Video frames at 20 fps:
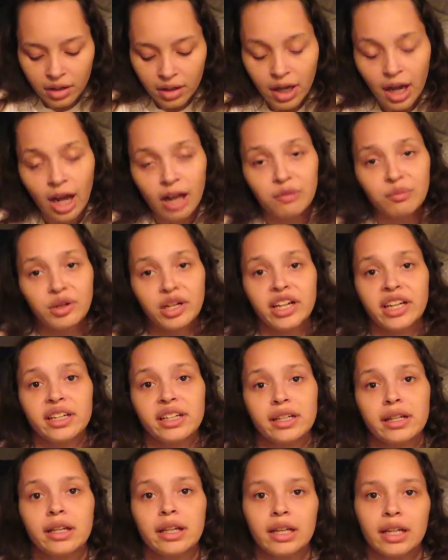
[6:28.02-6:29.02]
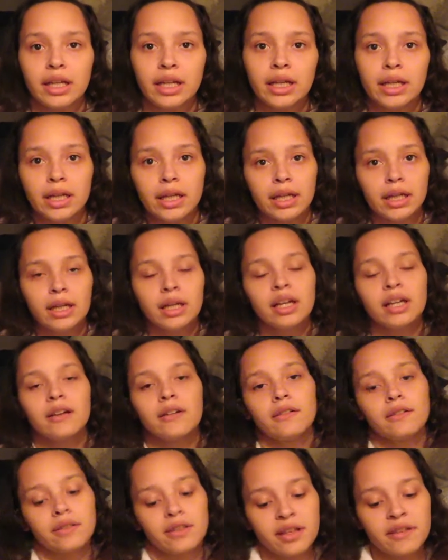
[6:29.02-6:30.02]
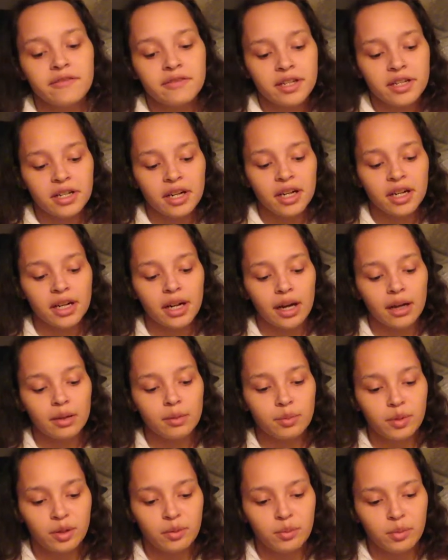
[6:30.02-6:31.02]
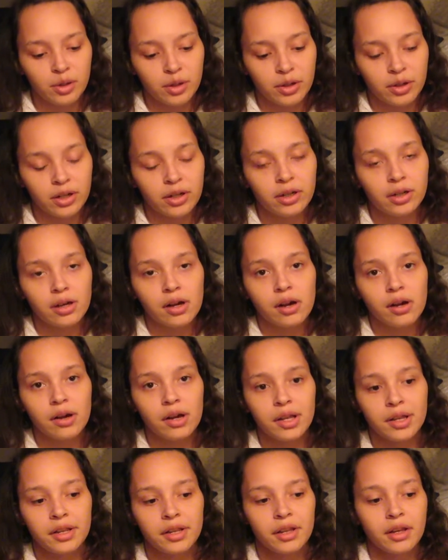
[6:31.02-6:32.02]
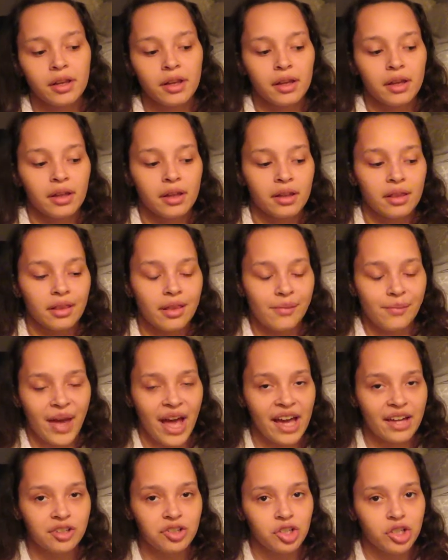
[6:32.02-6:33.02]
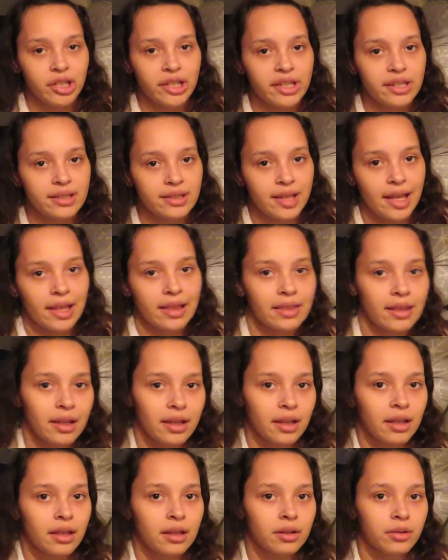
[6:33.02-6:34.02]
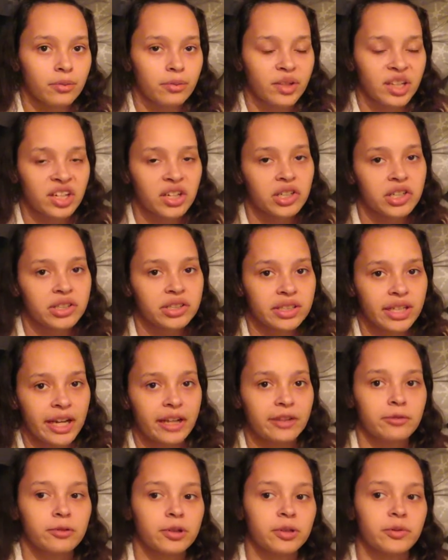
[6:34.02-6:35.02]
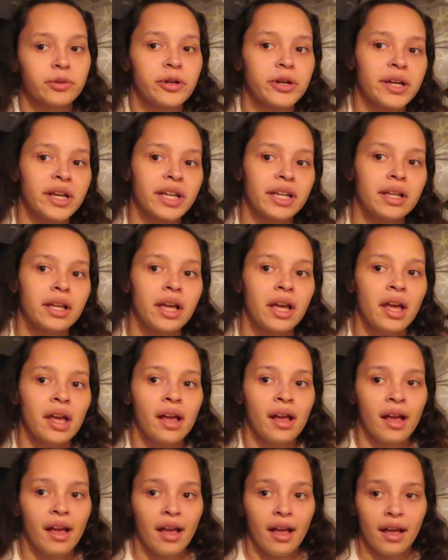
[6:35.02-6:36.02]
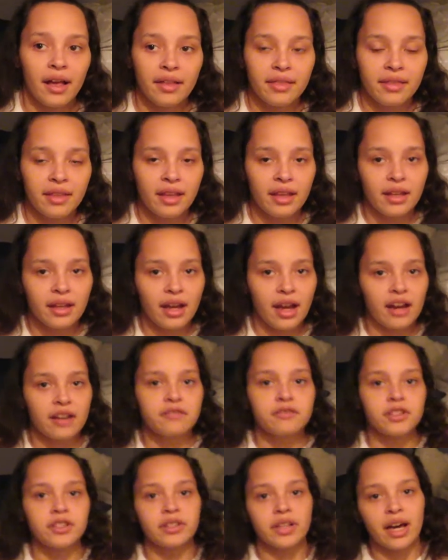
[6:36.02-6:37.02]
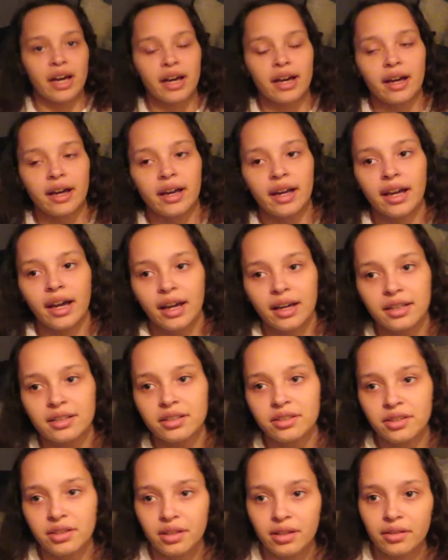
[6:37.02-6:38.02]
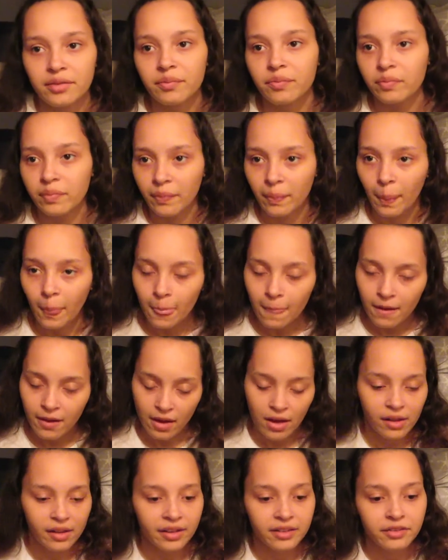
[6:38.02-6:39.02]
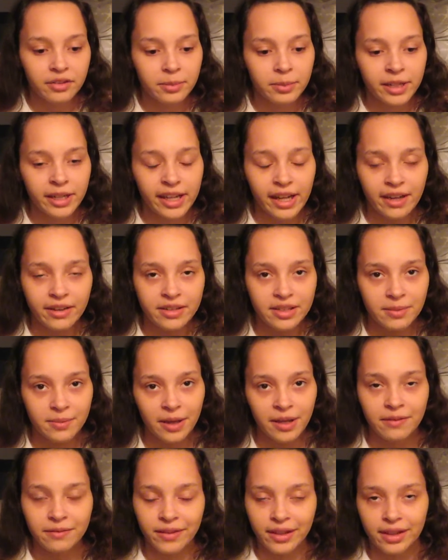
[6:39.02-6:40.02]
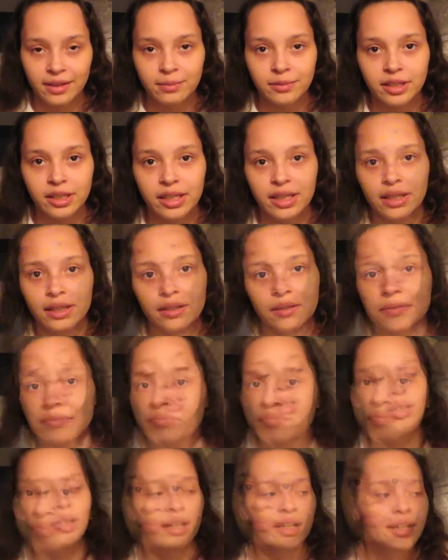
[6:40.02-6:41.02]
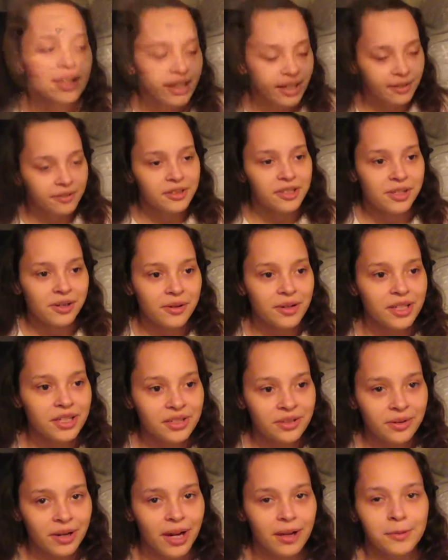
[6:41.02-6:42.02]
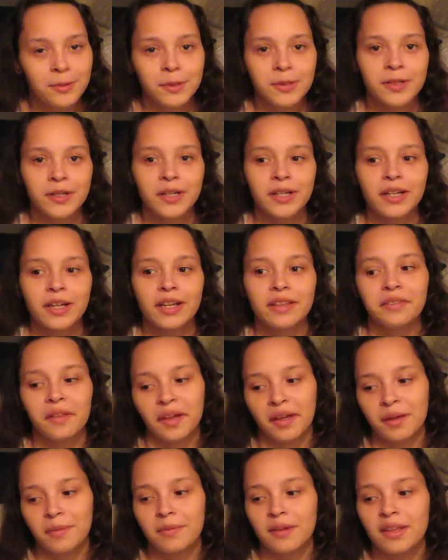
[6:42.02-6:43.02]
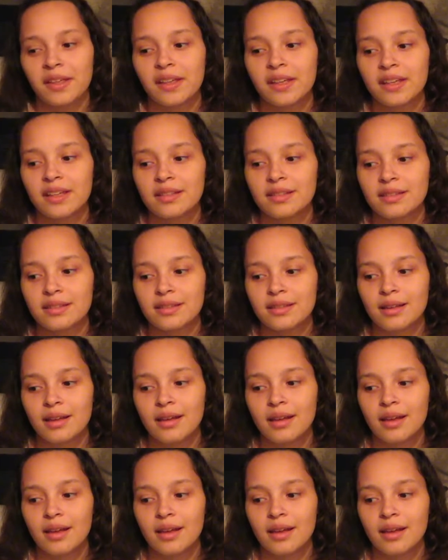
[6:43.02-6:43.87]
Got Brandon, and he lifted her up and put her on the mattress, and then we called 911. And then after that, I had to call everybody else in my family. And I was going to ride with her in the ambulance.